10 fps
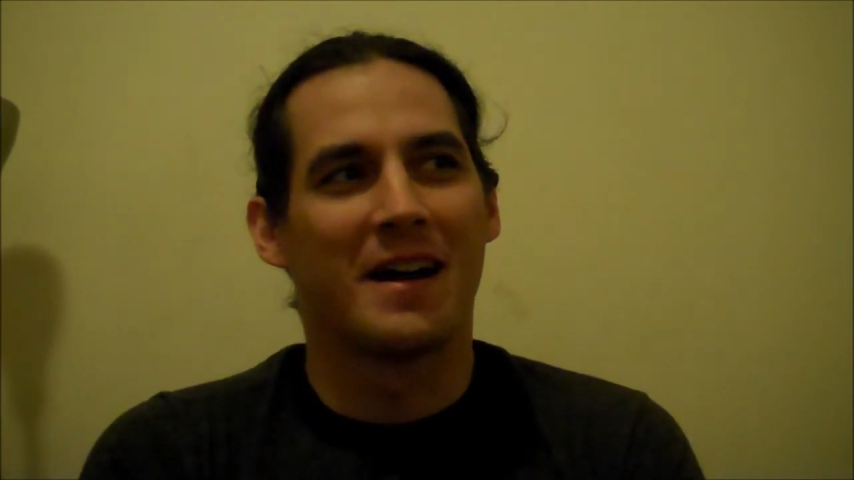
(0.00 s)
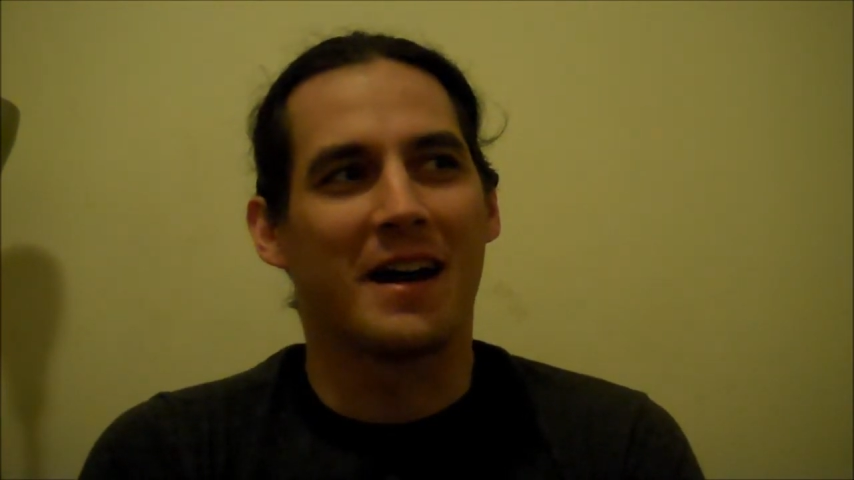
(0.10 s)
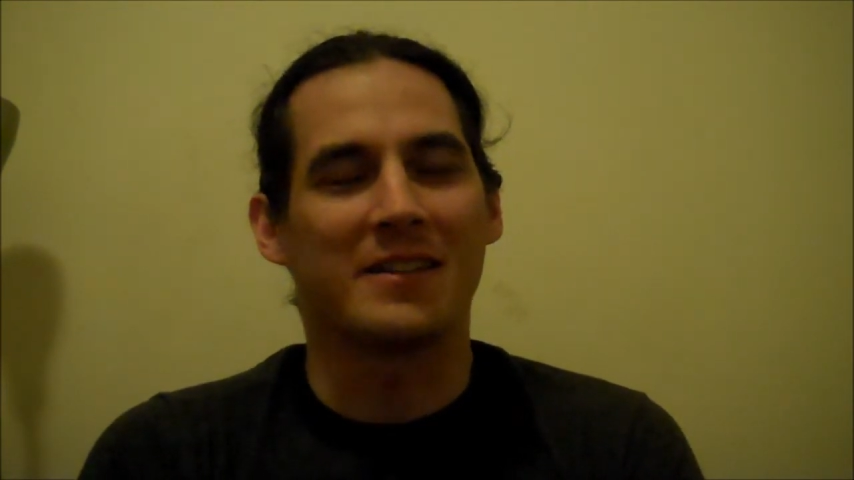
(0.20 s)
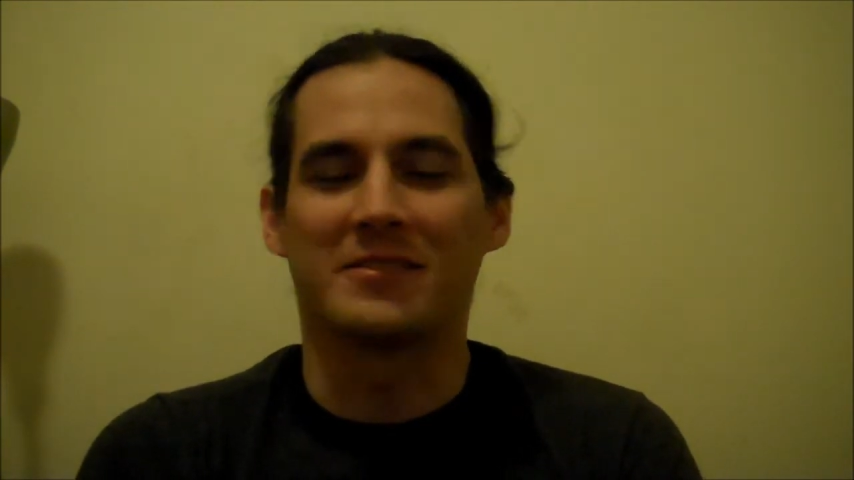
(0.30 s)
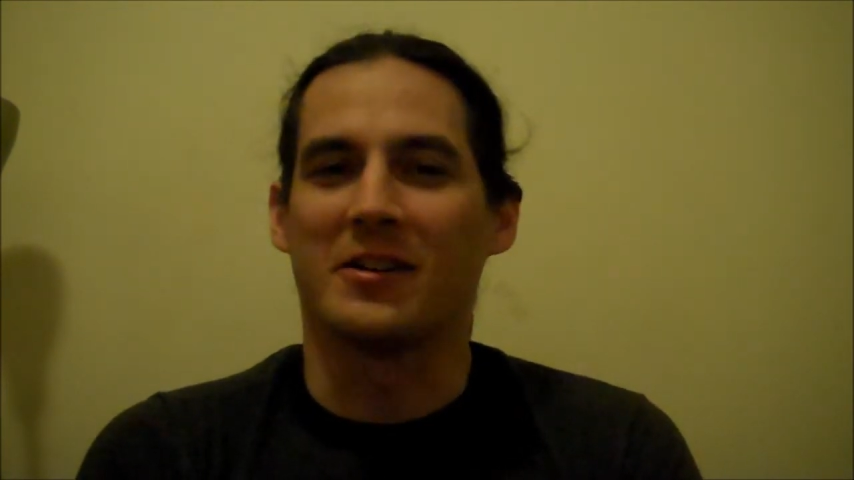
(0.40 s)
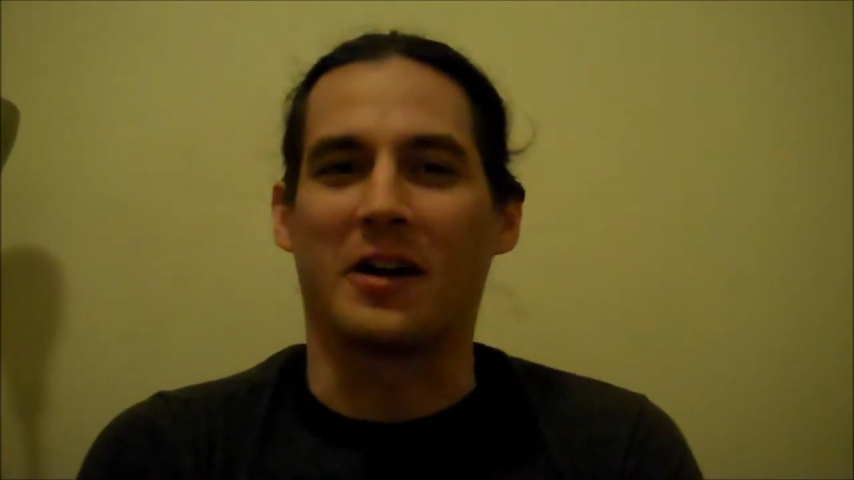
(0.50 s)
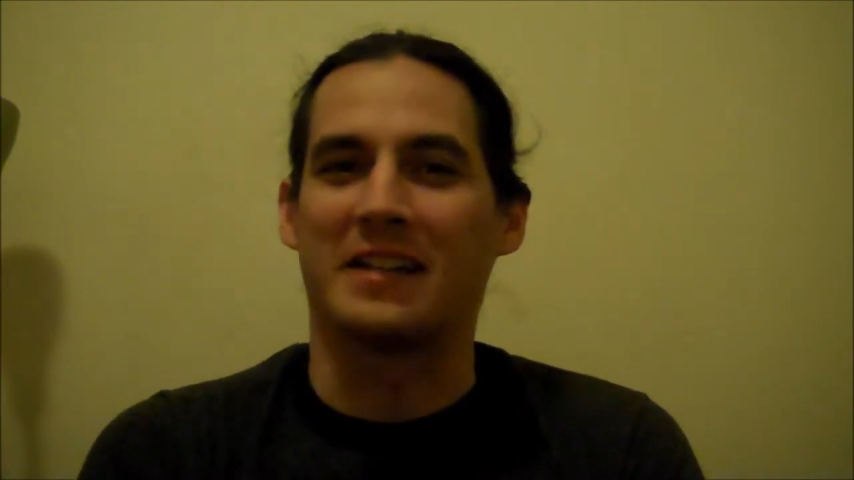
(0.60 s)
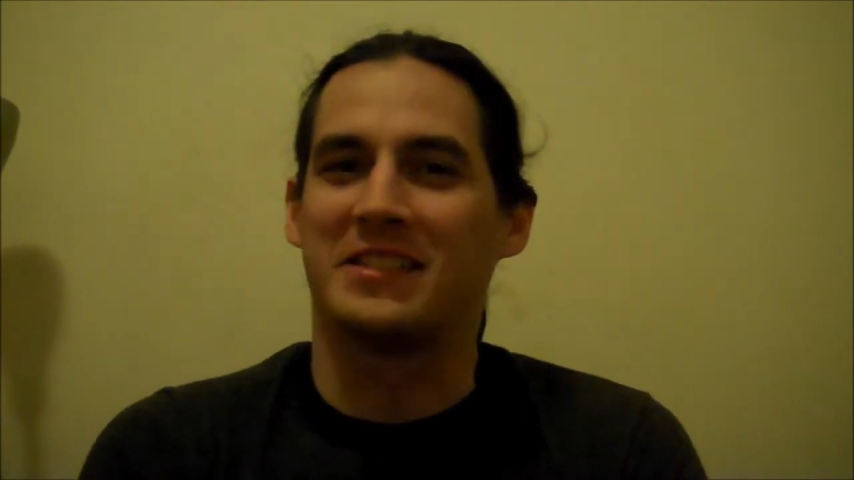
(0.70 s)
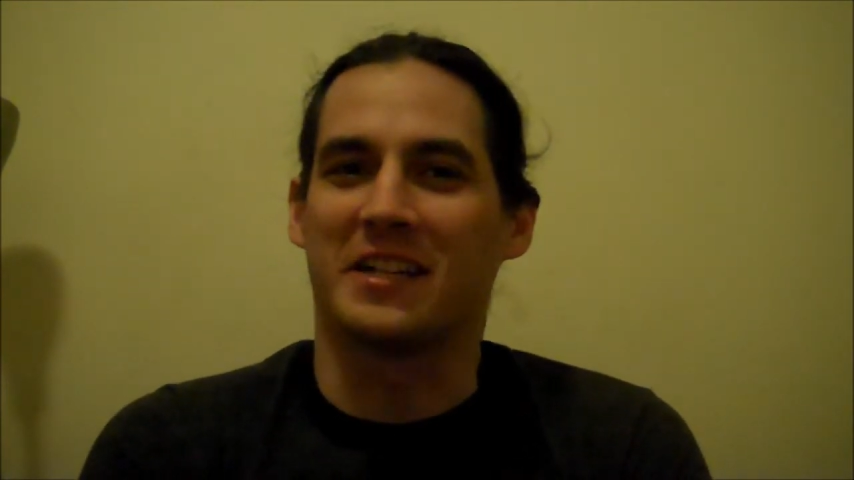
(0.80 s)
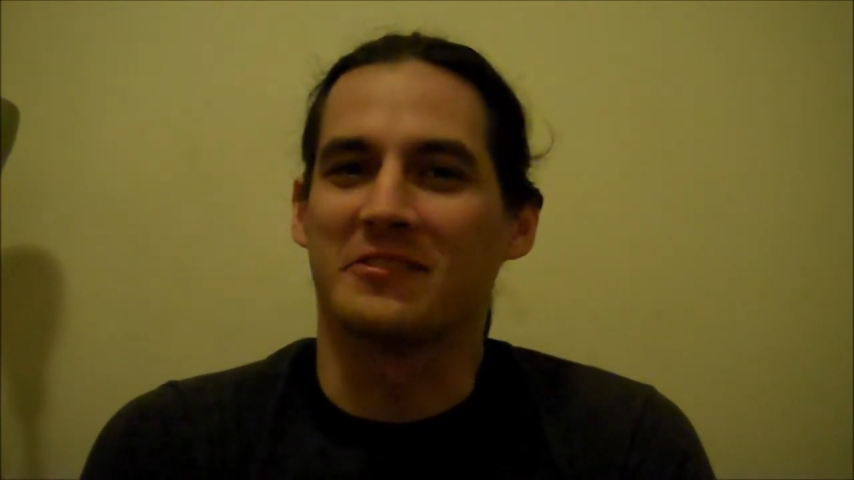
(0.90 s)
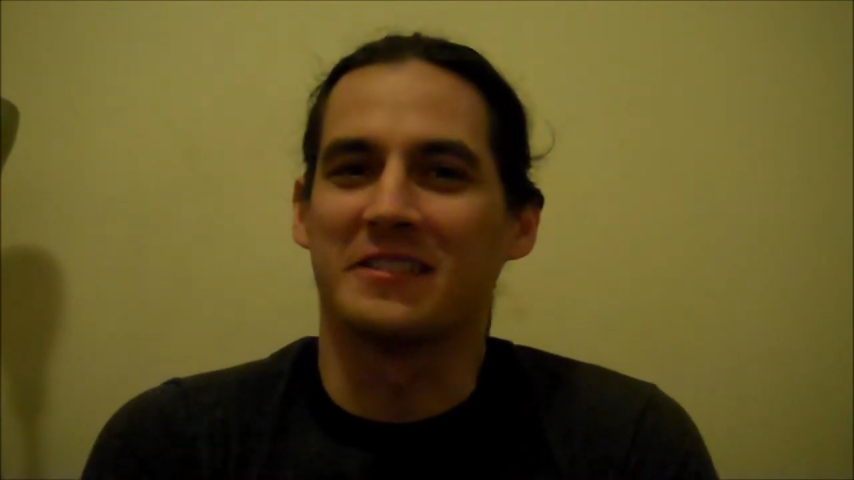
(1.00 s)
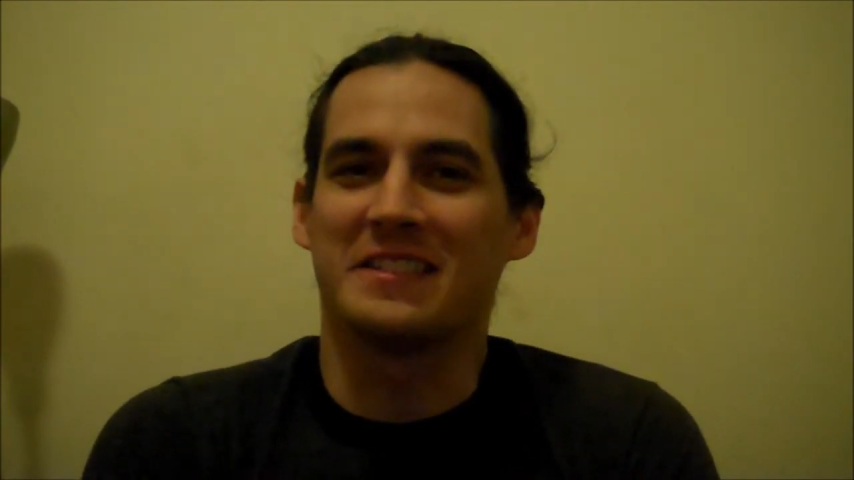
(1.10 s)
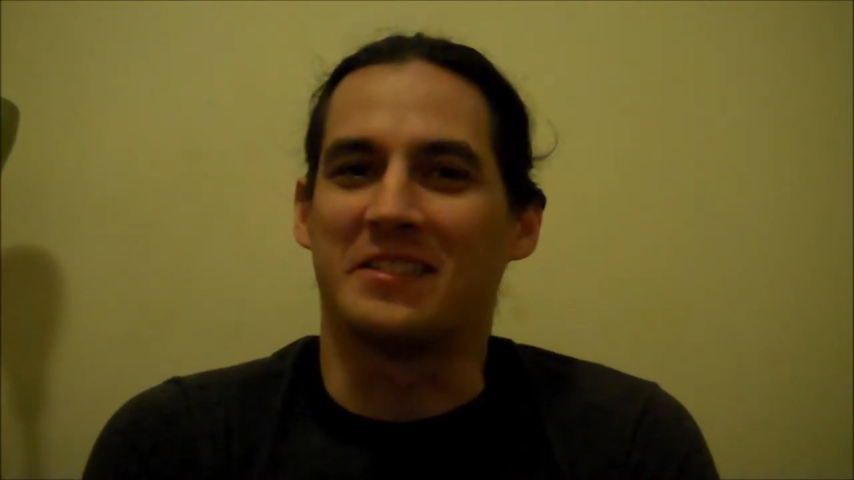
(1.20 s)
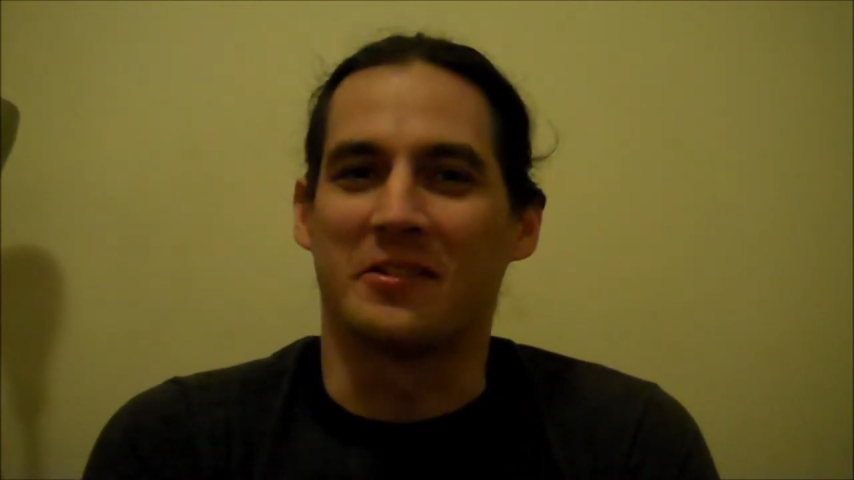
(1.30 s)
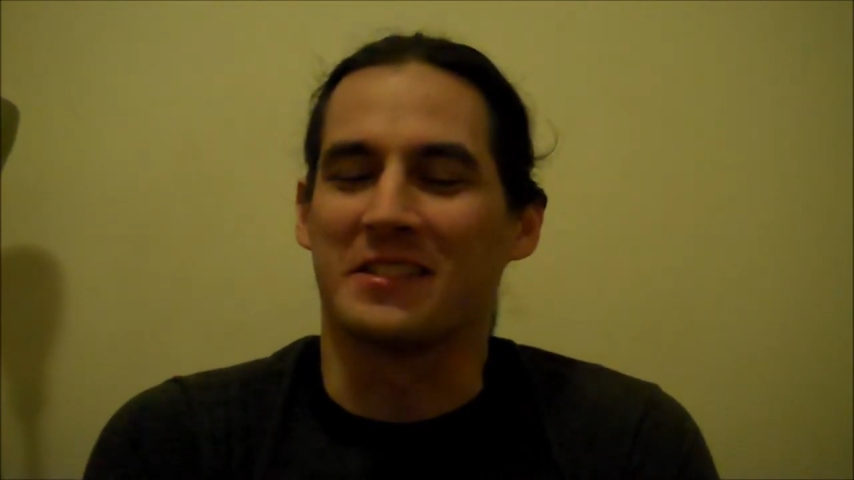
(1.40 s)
don't know, I generally don't